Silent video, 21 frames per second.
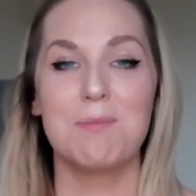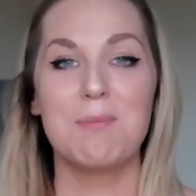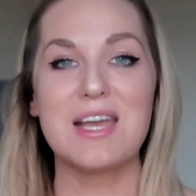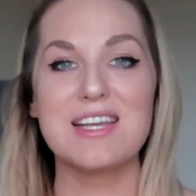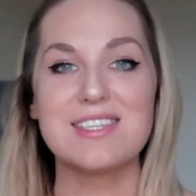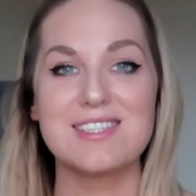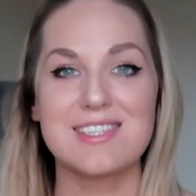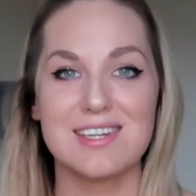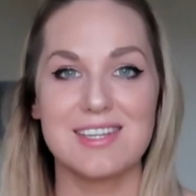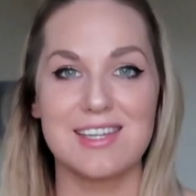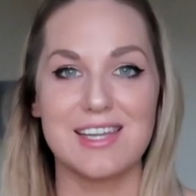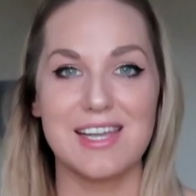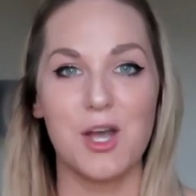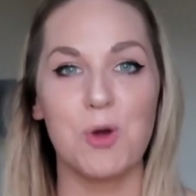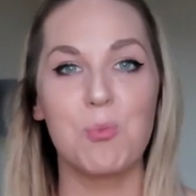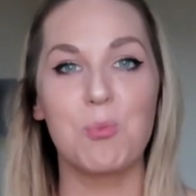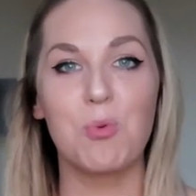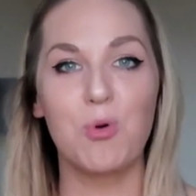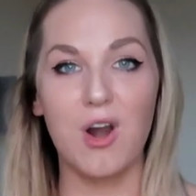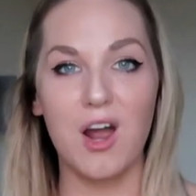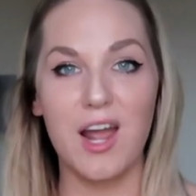Basically,
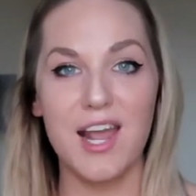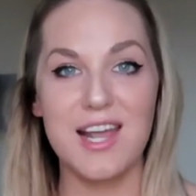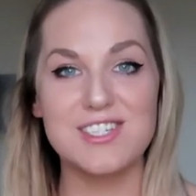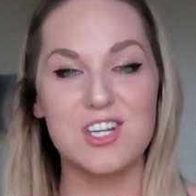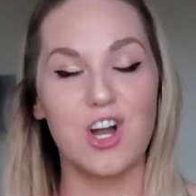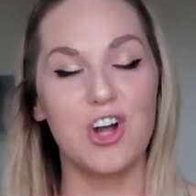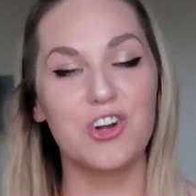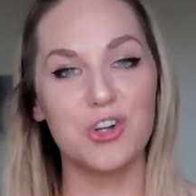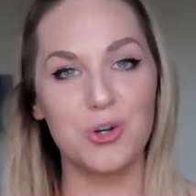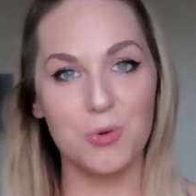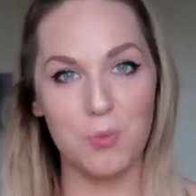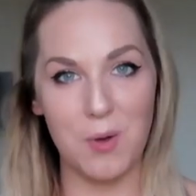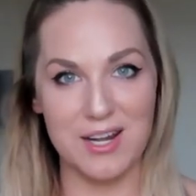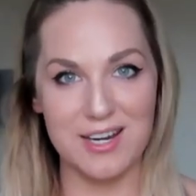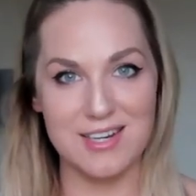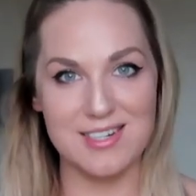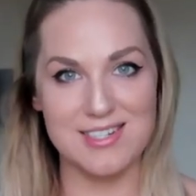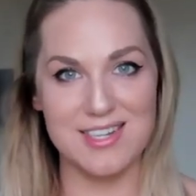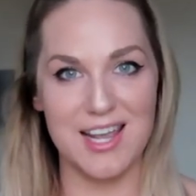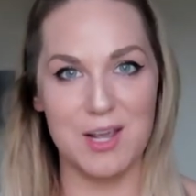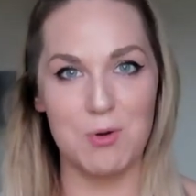a bride on her
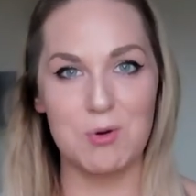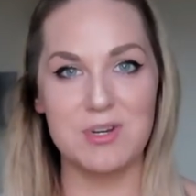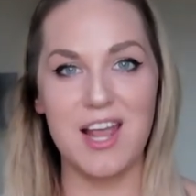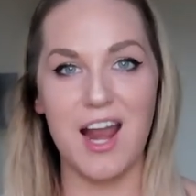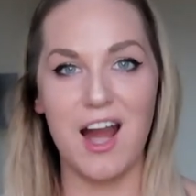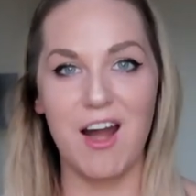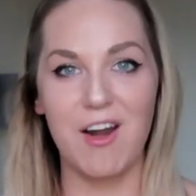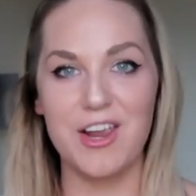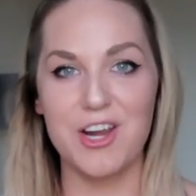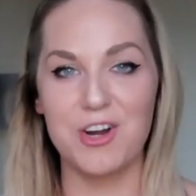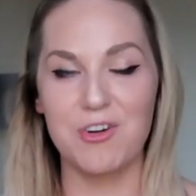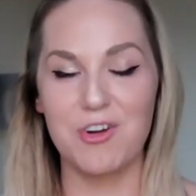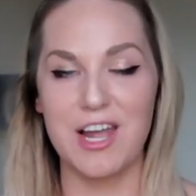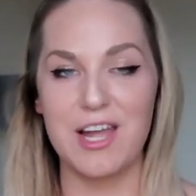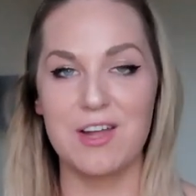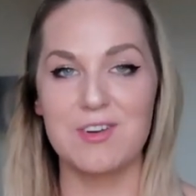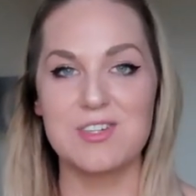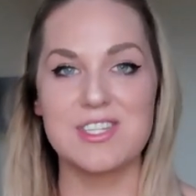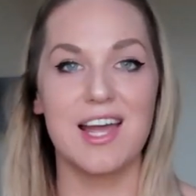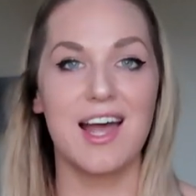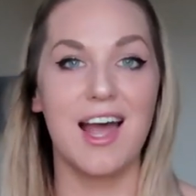wedding day would carry
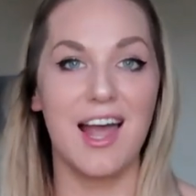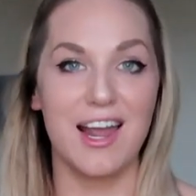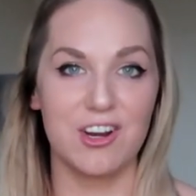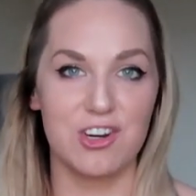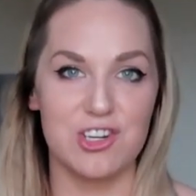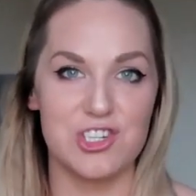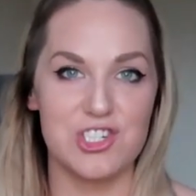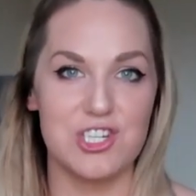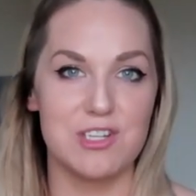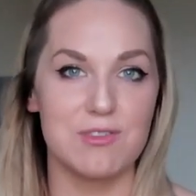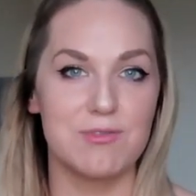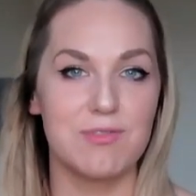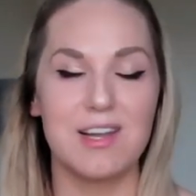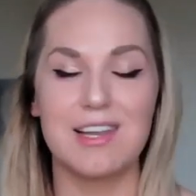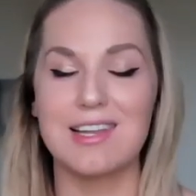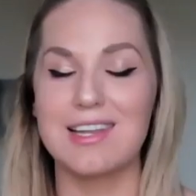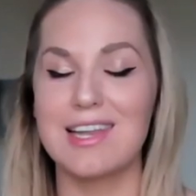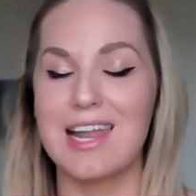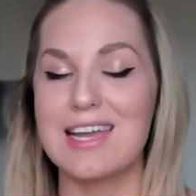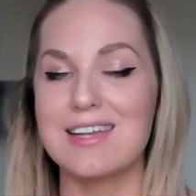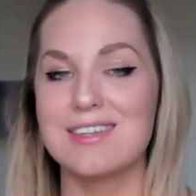around a handkerchief,
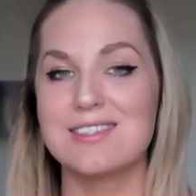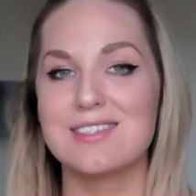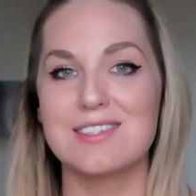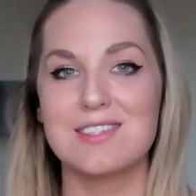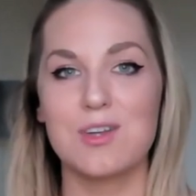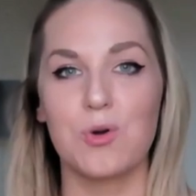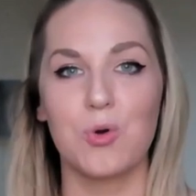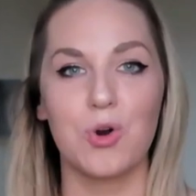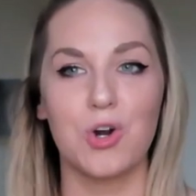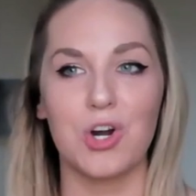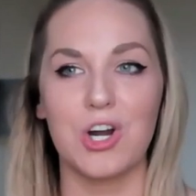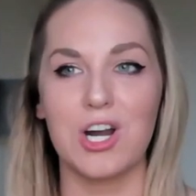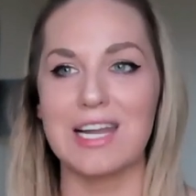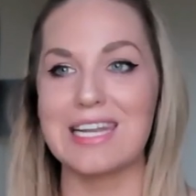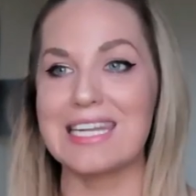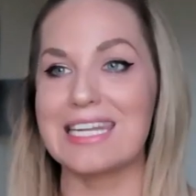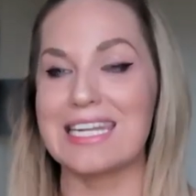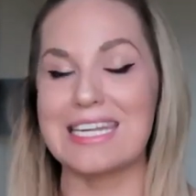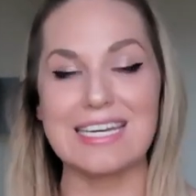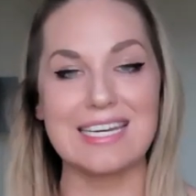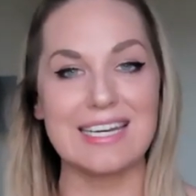a lace or
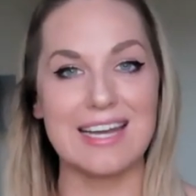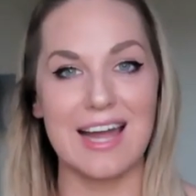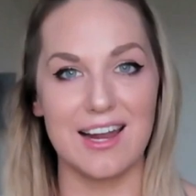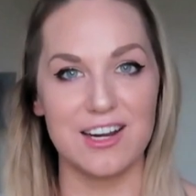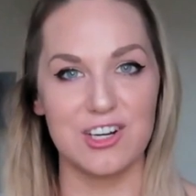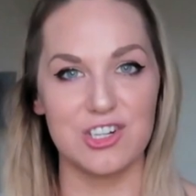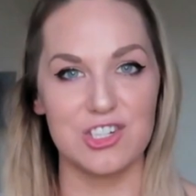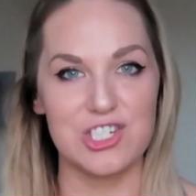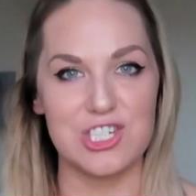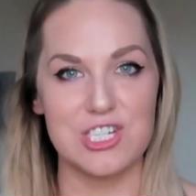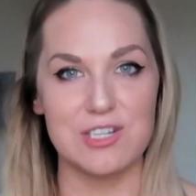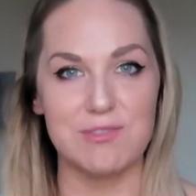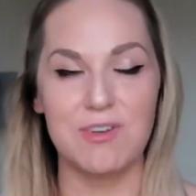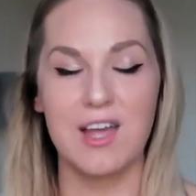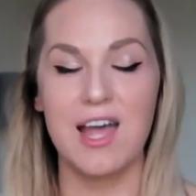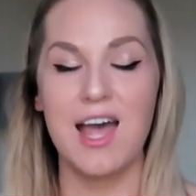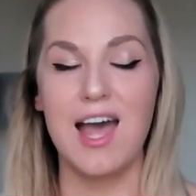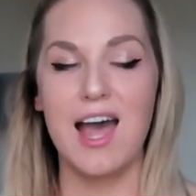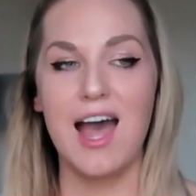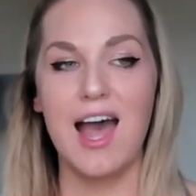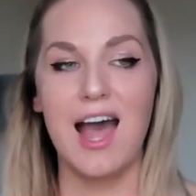a linen handkerchief,
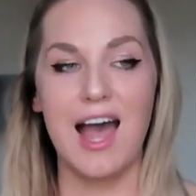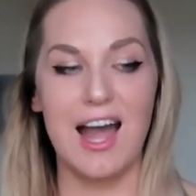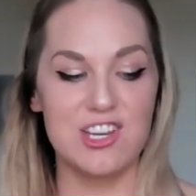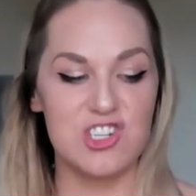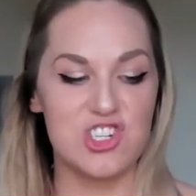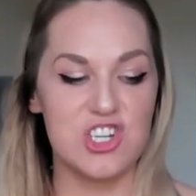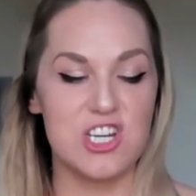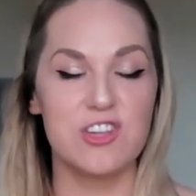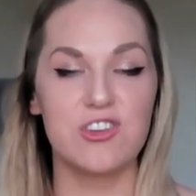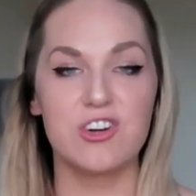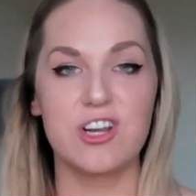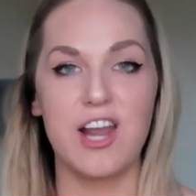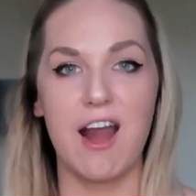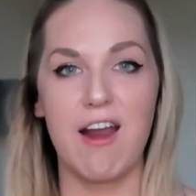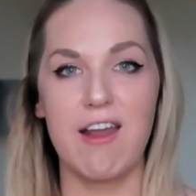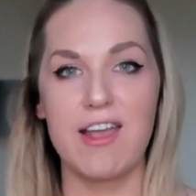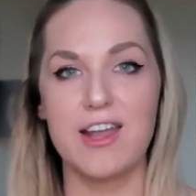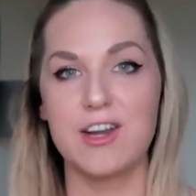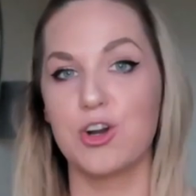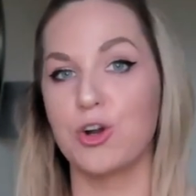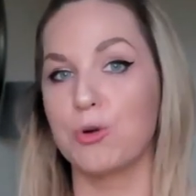and she'd either
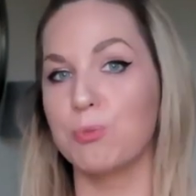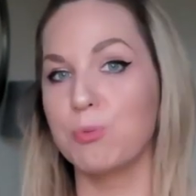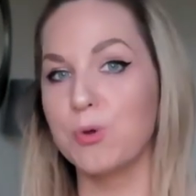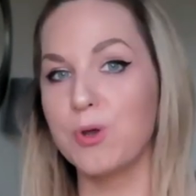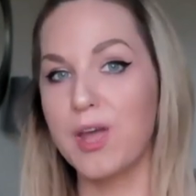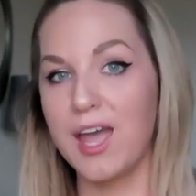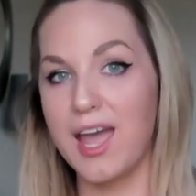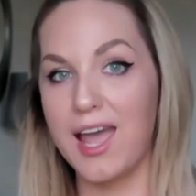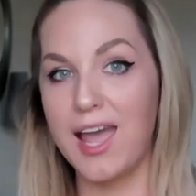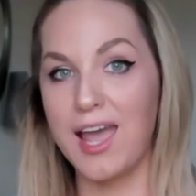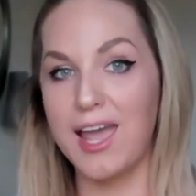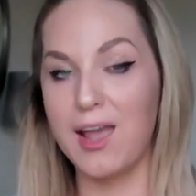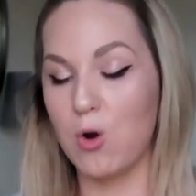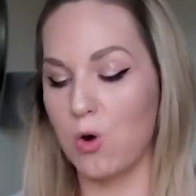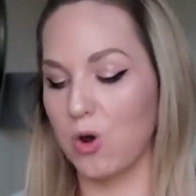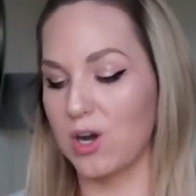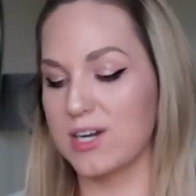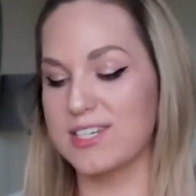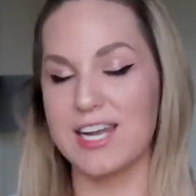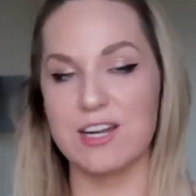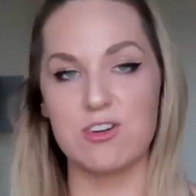carry it in her bouquet
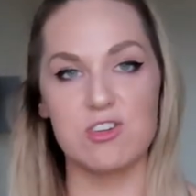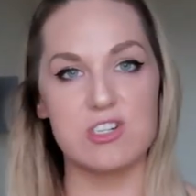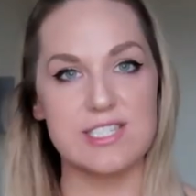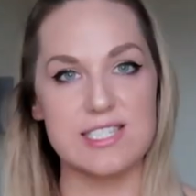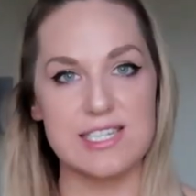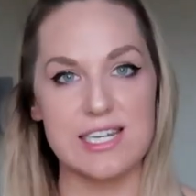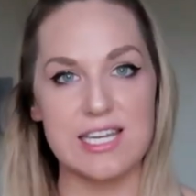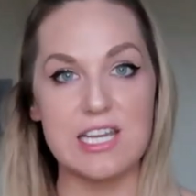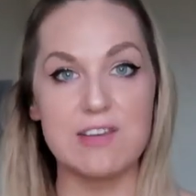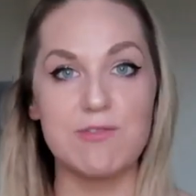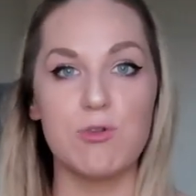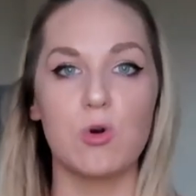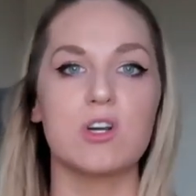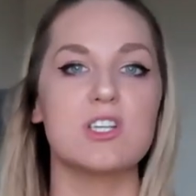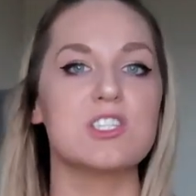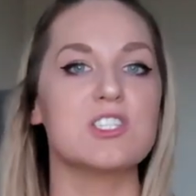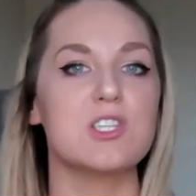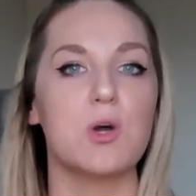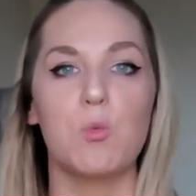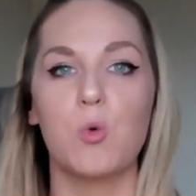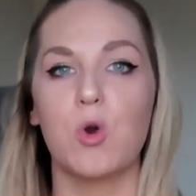or down her sleeve
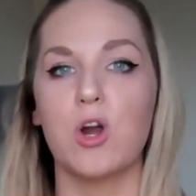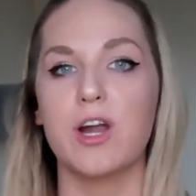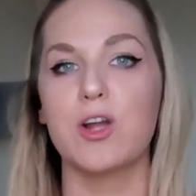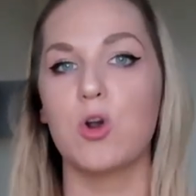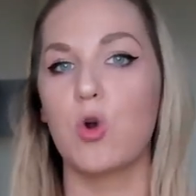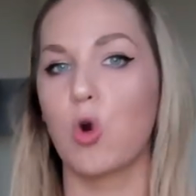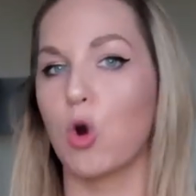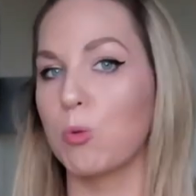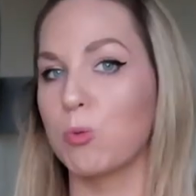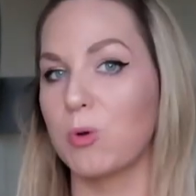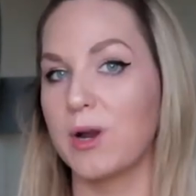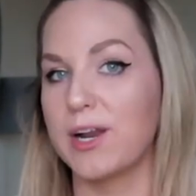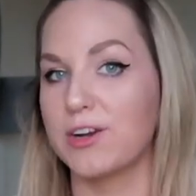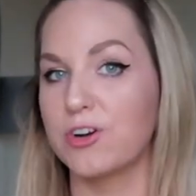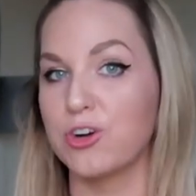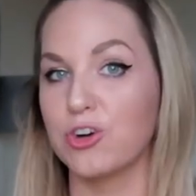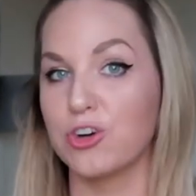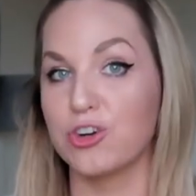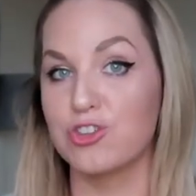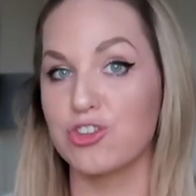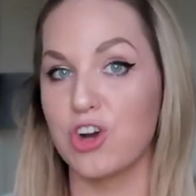or somewhere incorporated
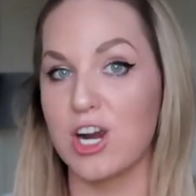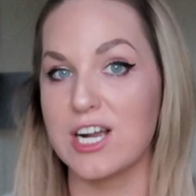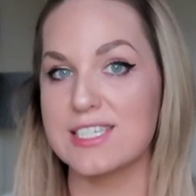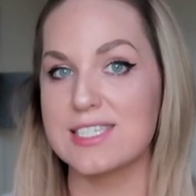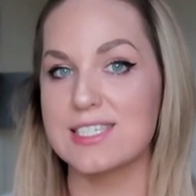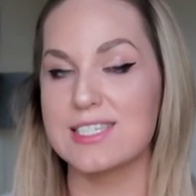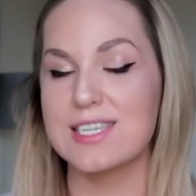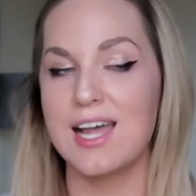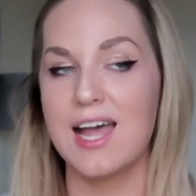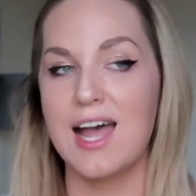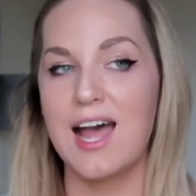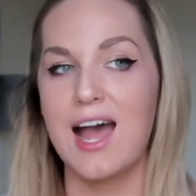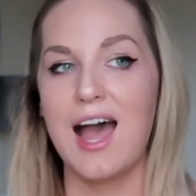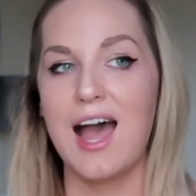in her dress.